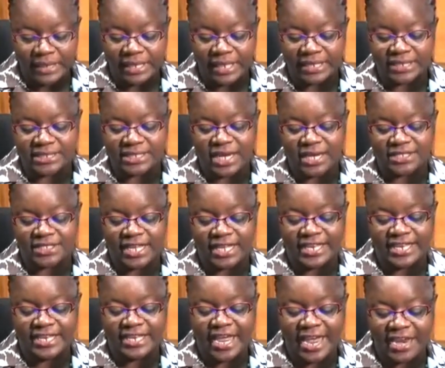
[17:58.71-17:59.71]
That starts
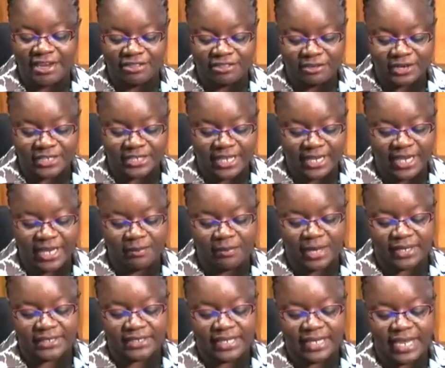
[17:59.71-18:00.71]
at 9:30
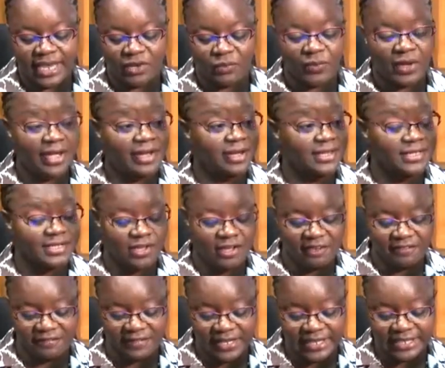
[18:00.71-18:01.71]
a.m. at the NYS
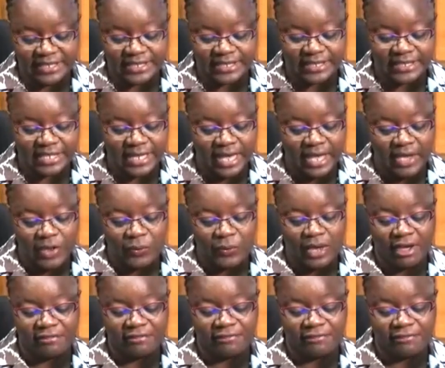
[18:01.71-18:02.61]
office. We